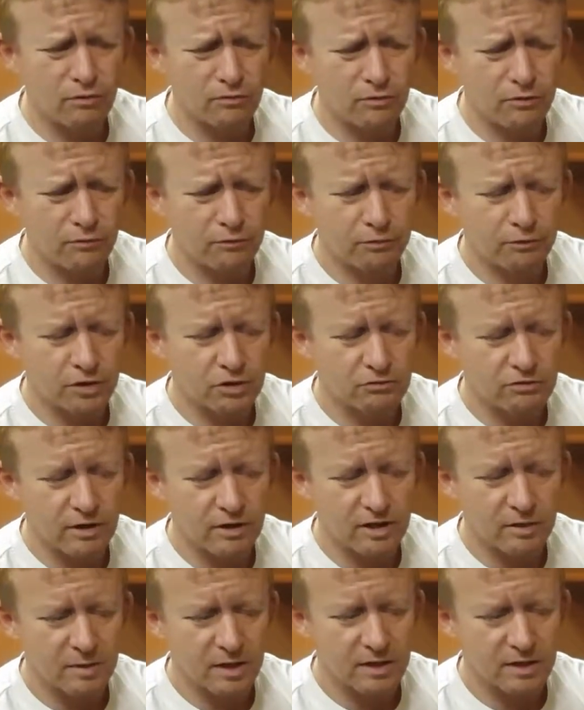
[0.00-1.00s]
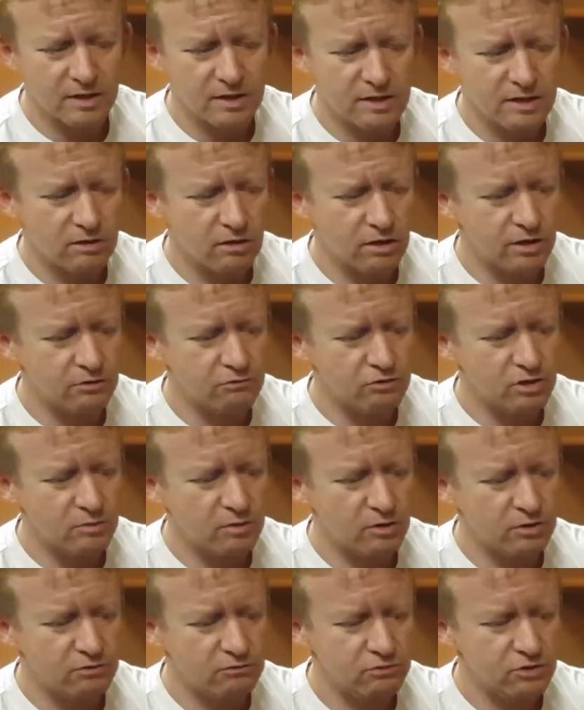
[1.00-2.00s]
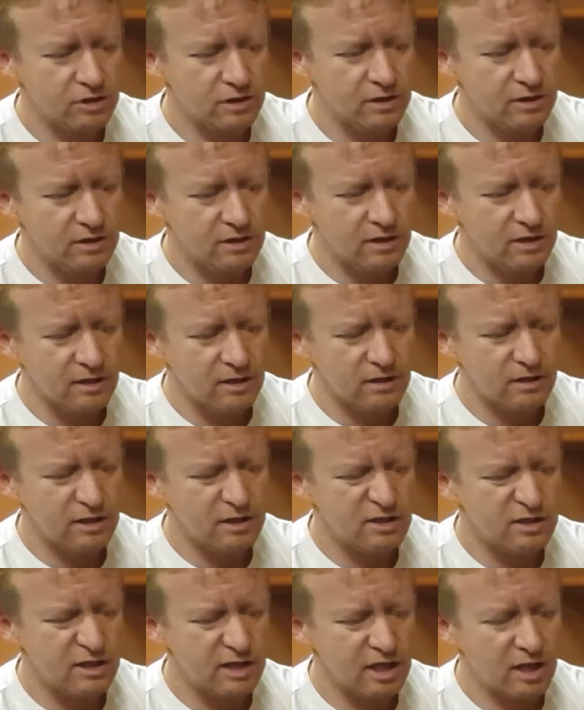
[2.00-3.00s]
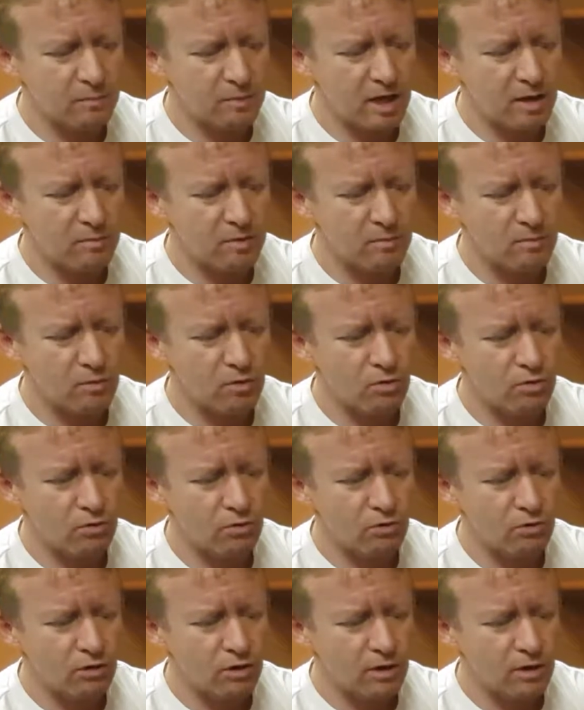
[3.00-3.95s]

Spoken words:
The frustrating thing about this, it's like a 3x3. You need to think about it a bit more.